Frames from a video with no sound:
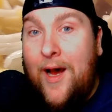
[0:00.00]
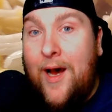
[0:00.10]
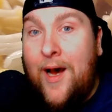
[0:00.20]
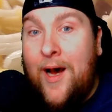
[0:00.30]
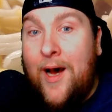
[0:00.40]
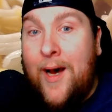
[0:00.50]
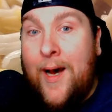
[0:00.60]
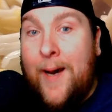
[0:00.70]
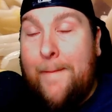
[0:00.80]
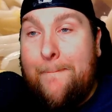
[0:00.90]

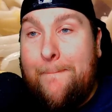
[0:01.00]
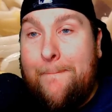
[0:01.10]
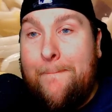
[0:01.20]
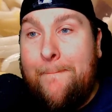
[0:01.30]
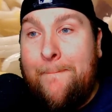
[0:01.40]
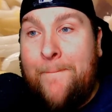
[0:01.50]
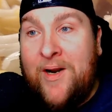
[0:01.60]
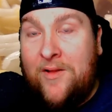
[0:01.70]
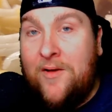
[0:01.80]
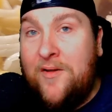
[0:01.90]

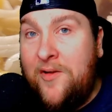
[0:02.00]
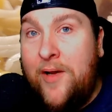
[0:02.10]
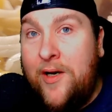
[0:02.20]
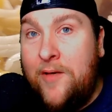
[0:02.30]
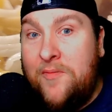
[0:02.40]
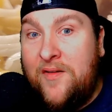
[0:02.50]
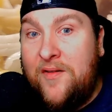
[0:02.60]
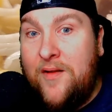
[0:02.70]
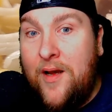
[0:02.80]
But it also helps,